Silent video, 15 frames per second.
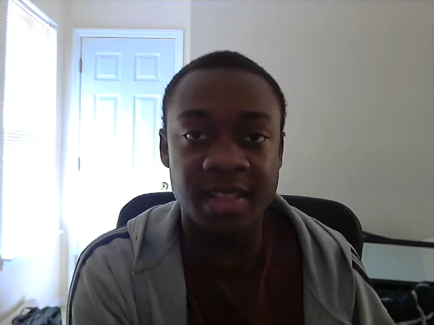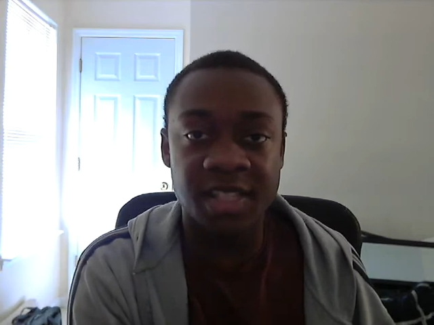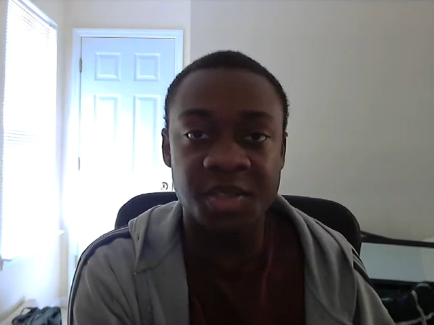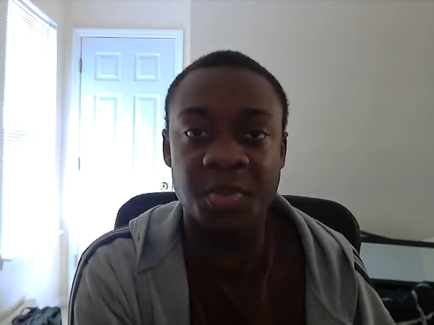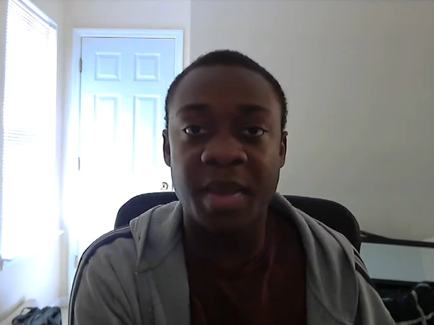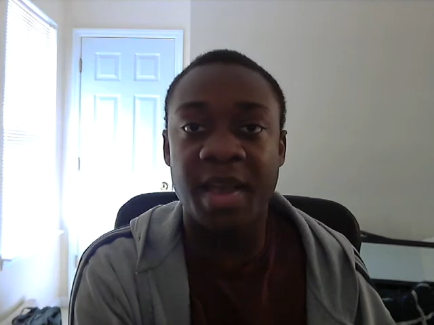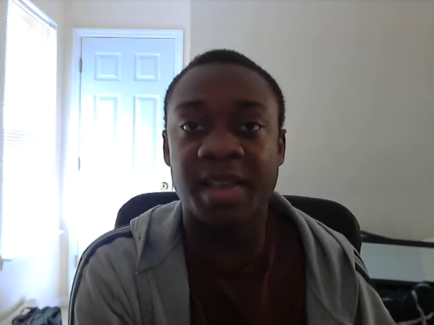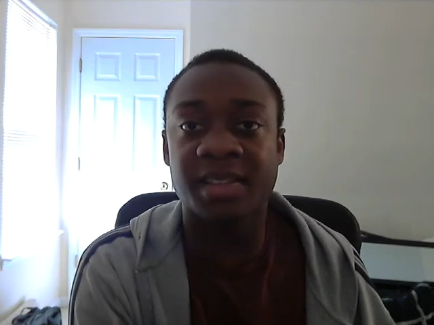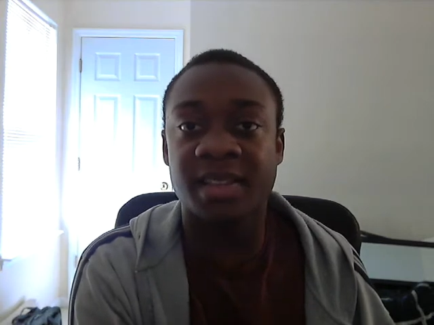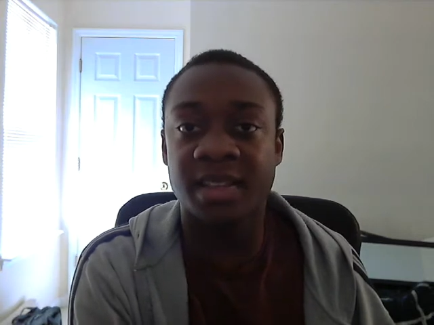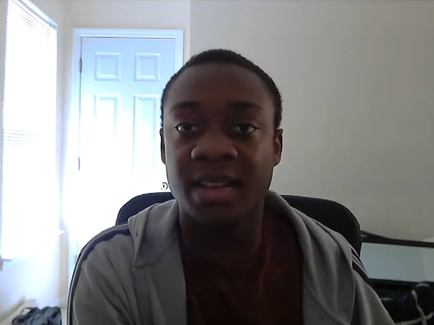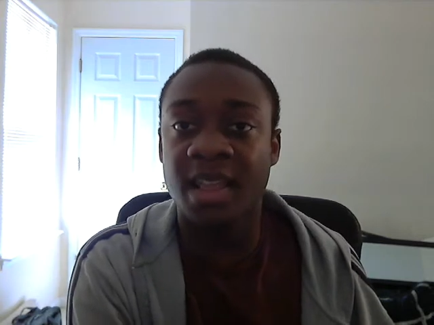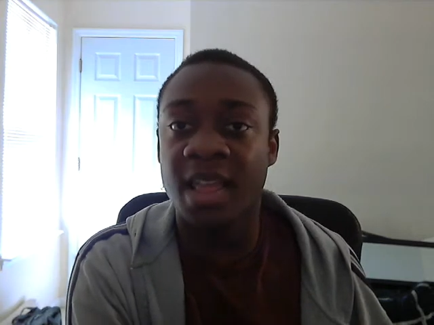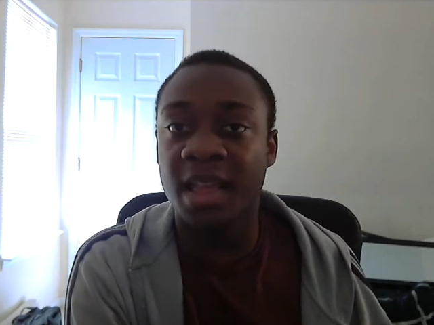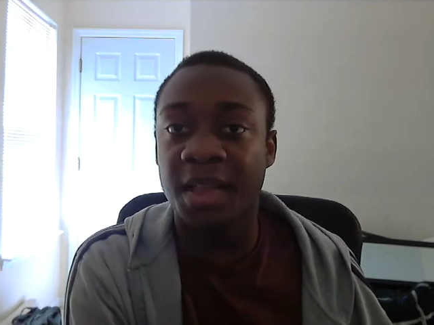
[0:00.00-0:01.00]
specs
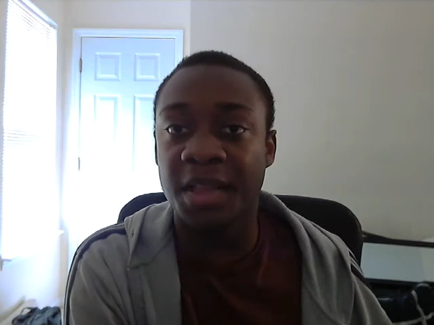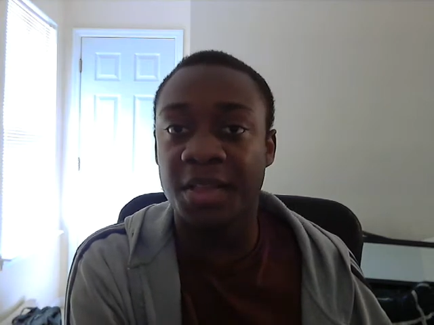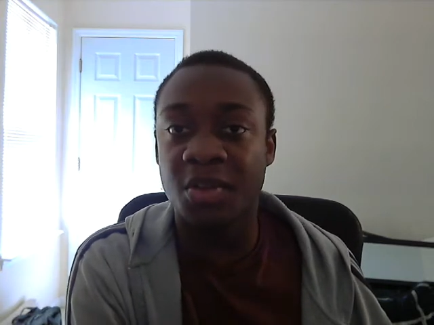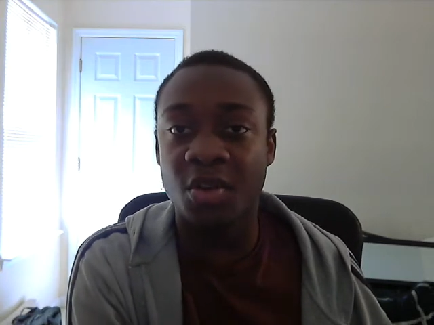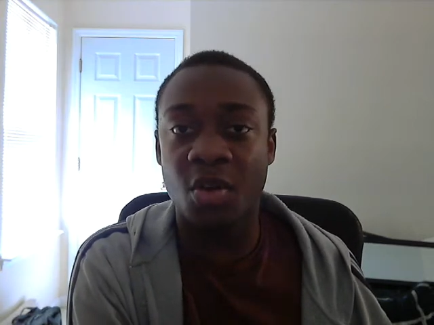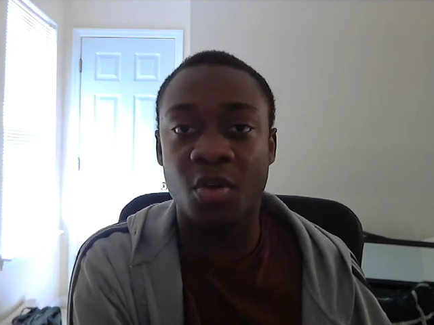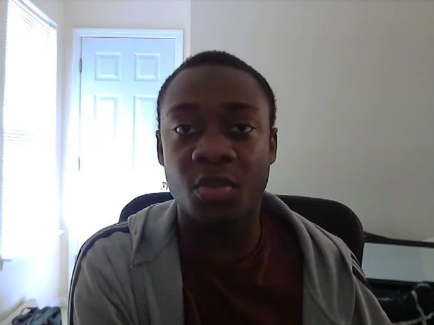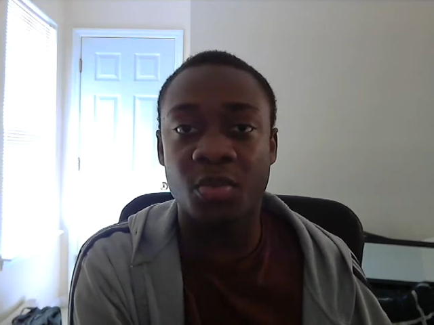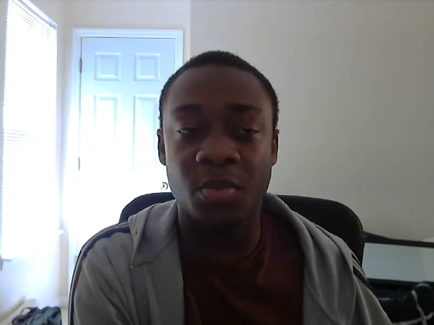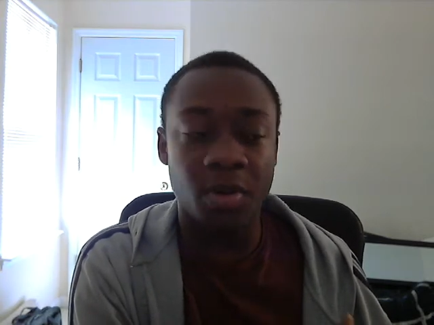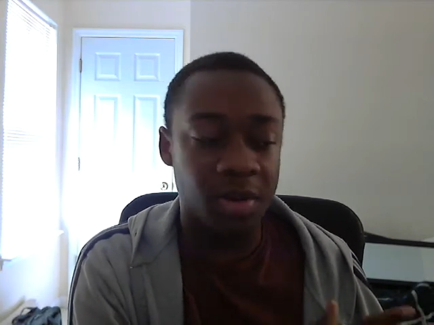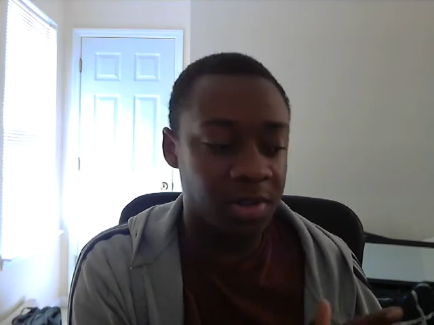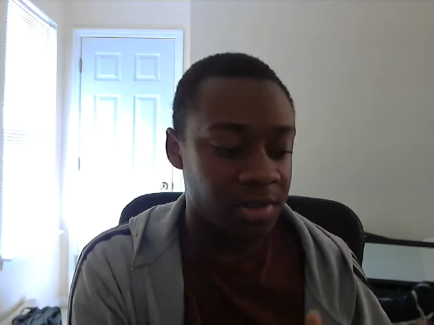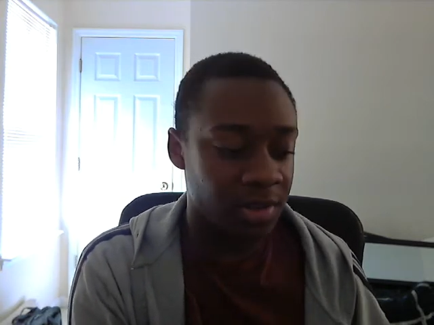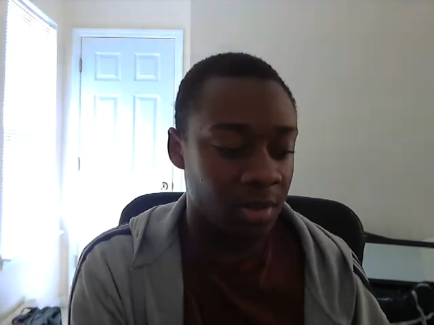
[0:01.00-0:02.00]
and your own
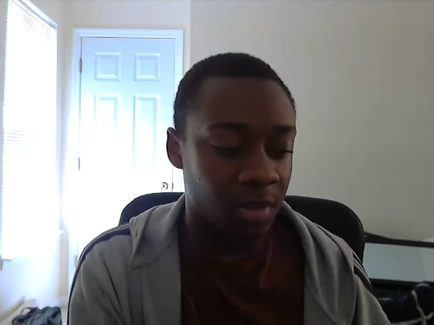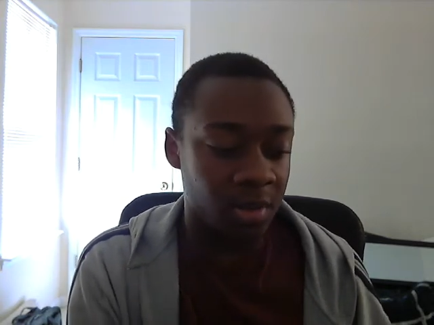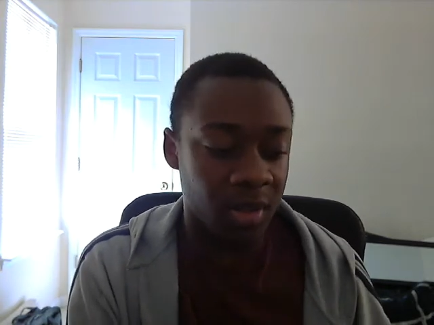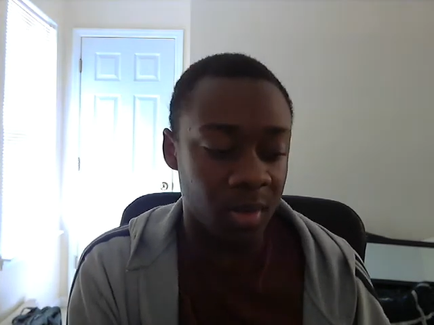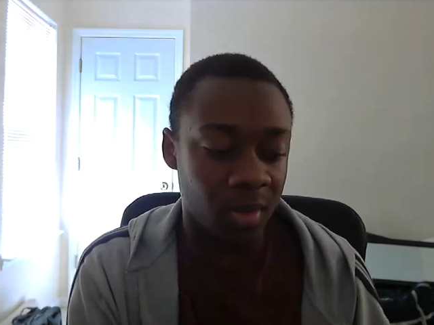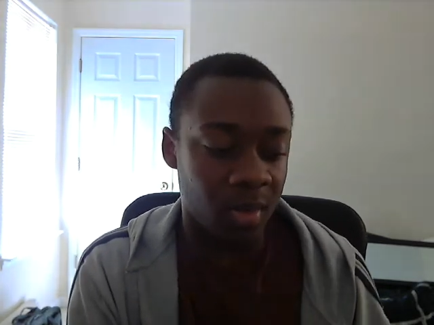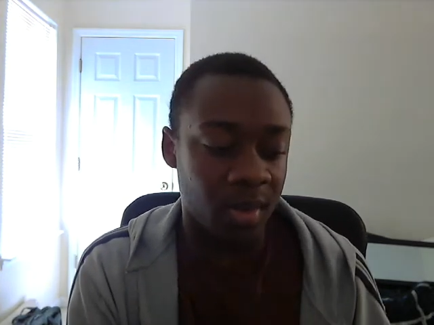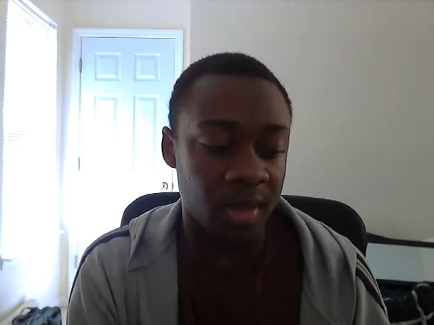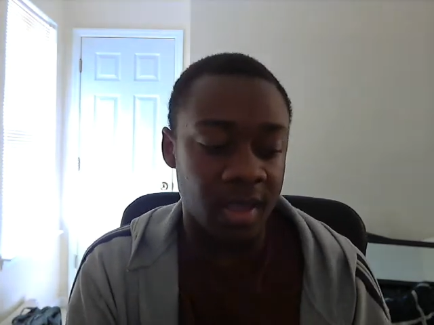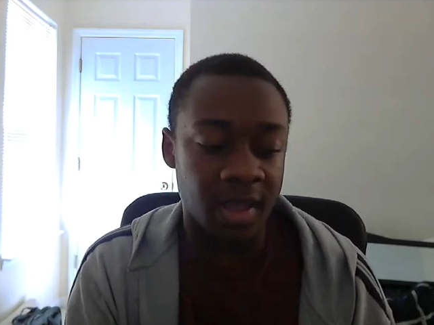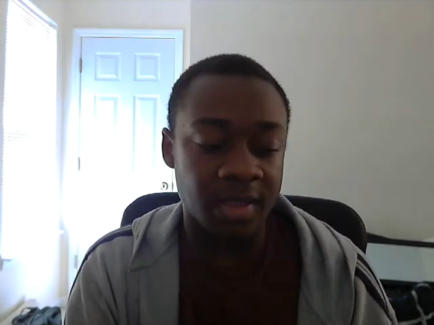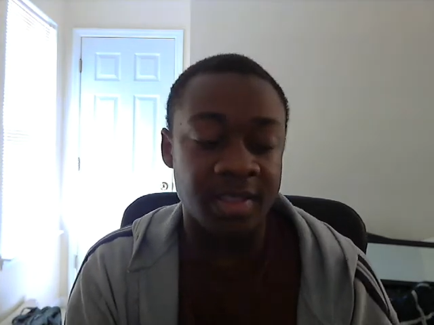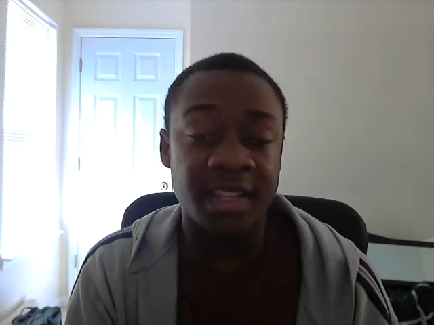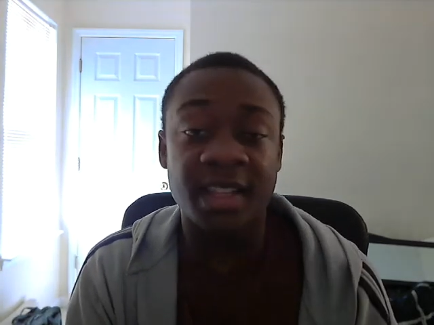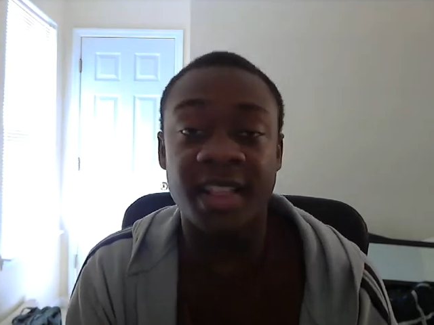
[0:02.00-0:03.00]
personal,
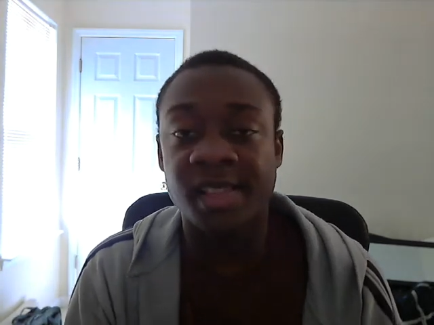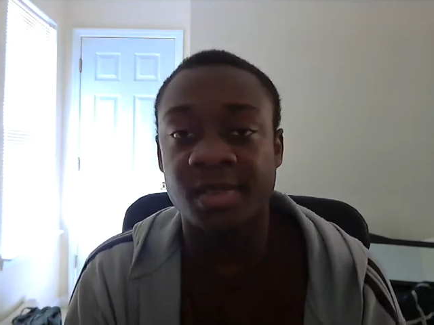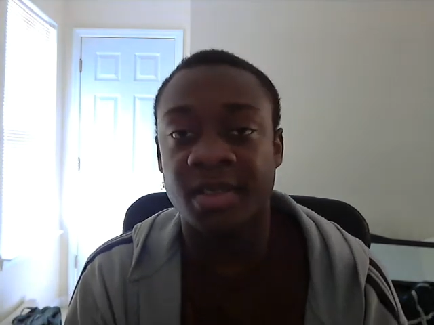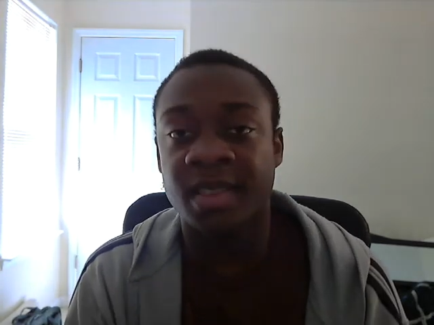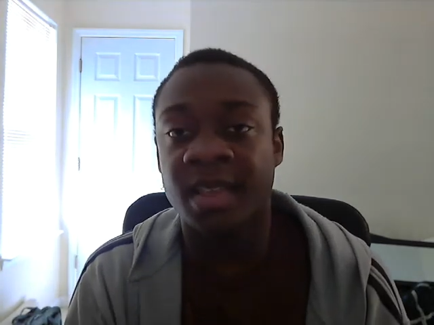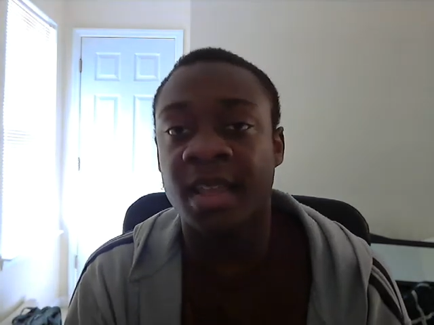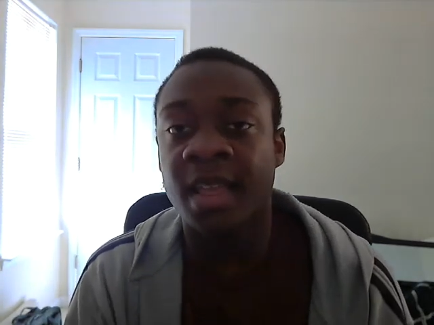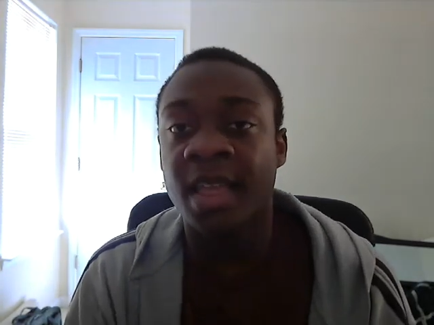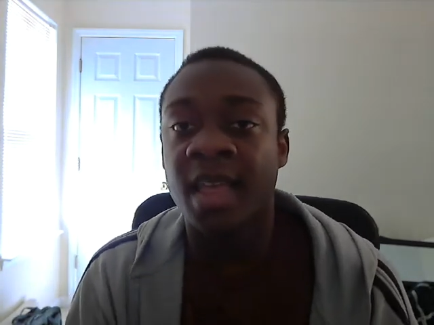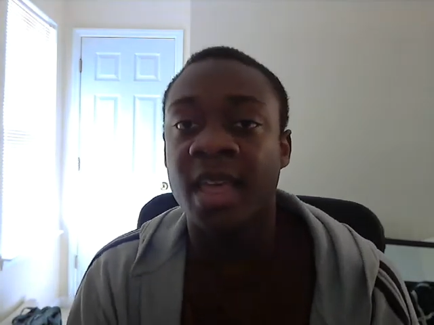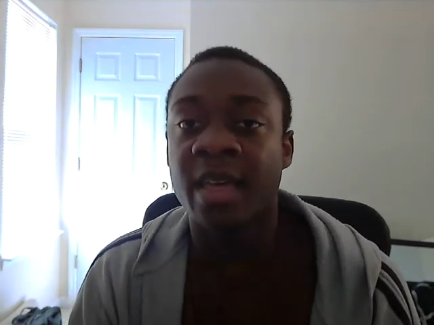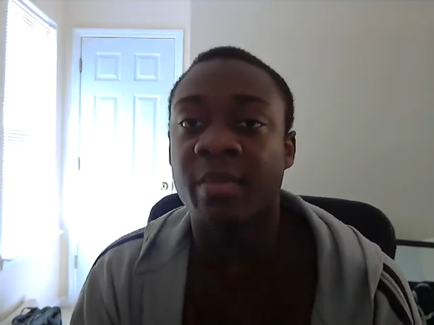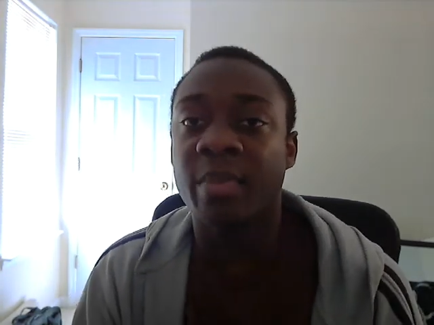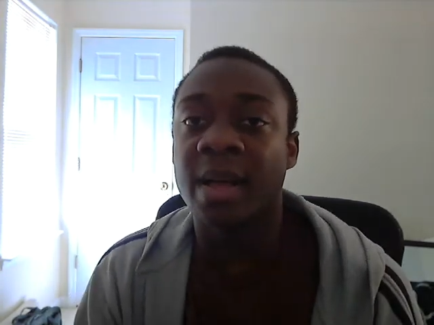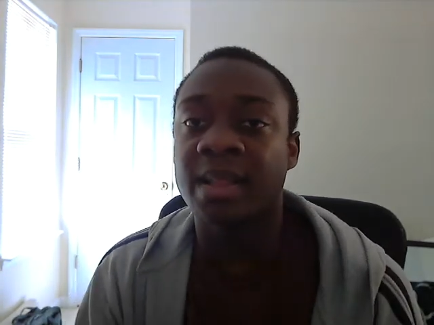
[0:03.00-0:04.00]
dealings with it.
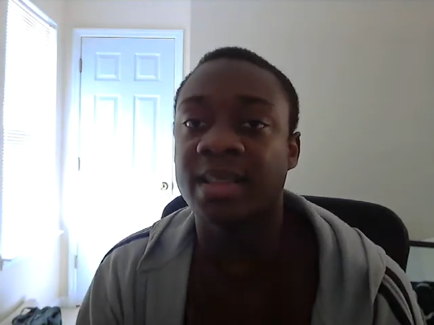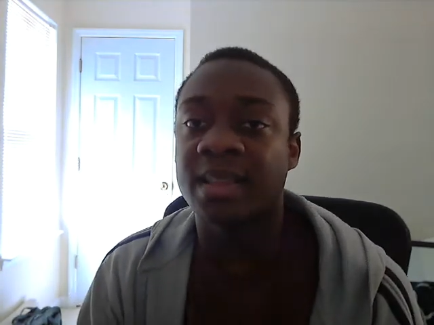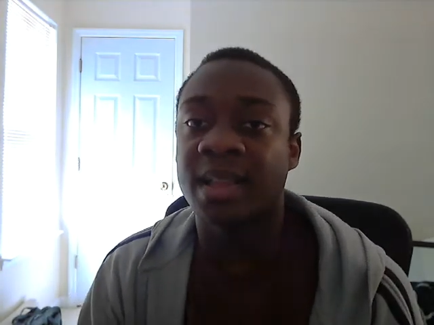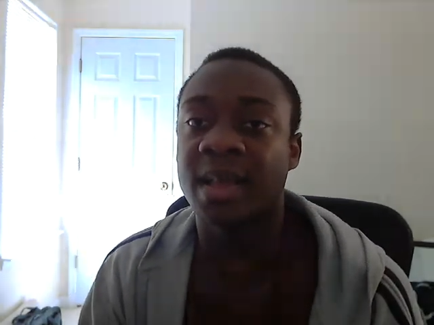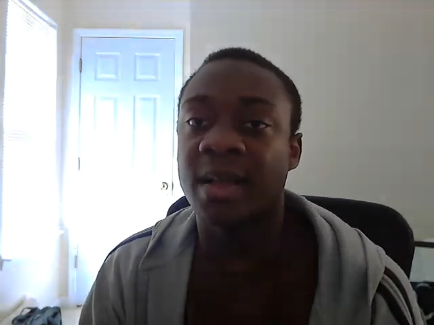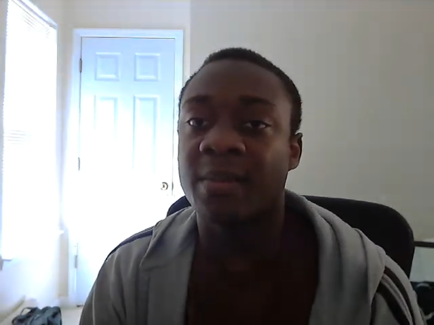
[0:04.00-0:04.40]
But